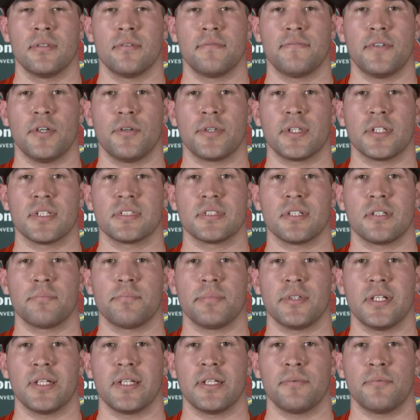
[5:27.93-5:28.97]
focus on
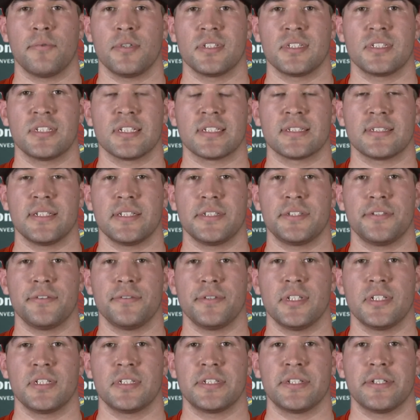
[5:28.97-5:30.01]
playing one
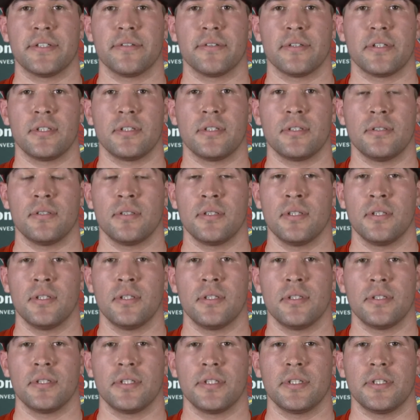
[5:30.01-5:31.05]
sixty-two this year, and
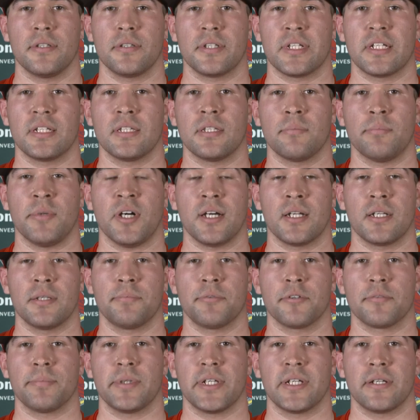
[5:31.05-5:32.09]
you know, getting the body
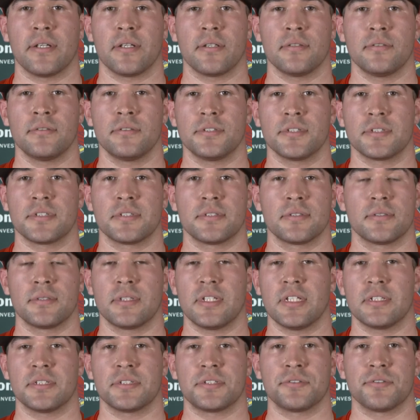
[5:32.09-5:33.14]
prepared, just
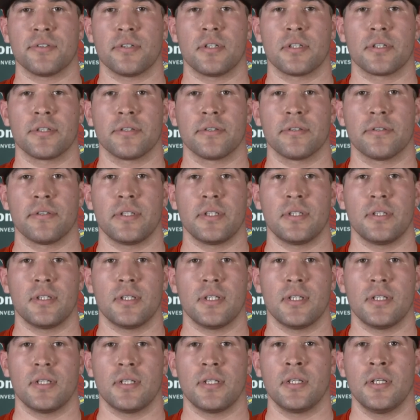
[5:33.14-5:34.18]
getting stronger, and
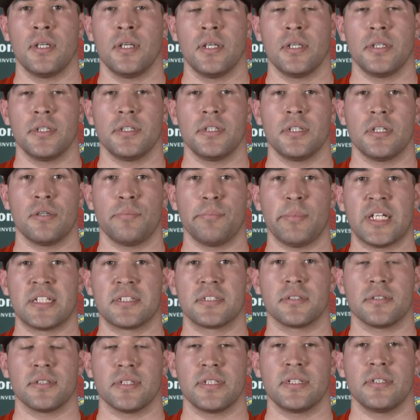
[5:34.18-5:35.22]
uh, you know,
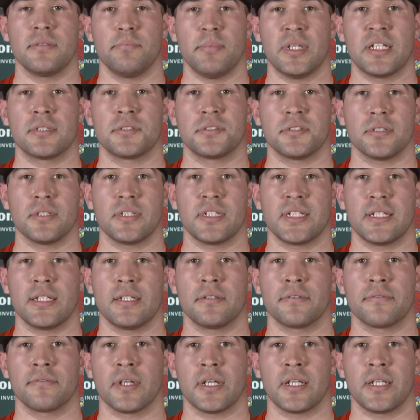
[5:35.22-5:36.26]
mentally mentally
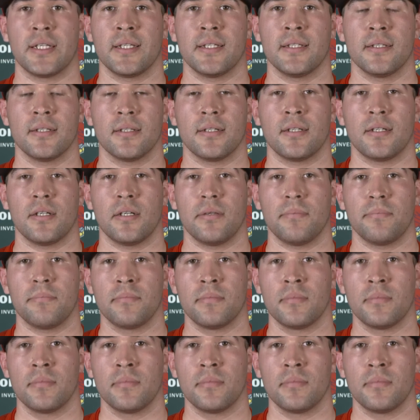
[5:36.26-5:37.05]
getting ready. Um,